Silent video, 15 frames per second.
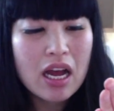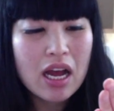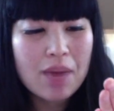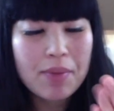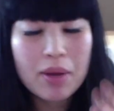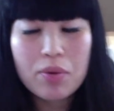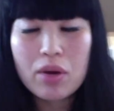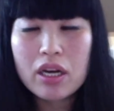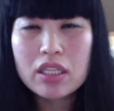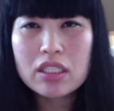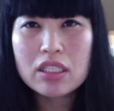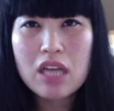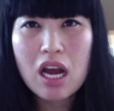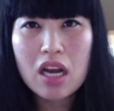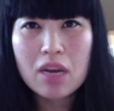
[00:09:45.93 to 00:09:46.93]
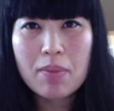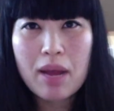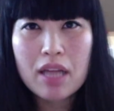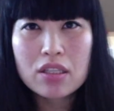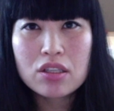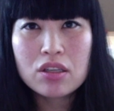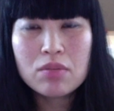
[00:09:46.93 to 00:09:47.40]
I wanted to talk
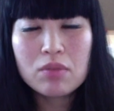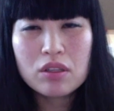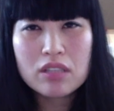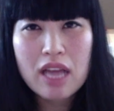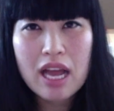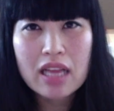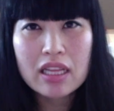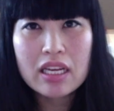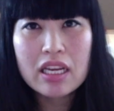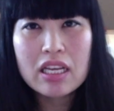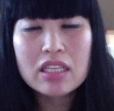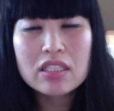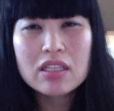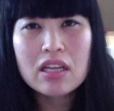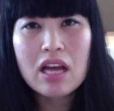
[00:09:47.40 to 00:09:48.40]
about 2 modalities,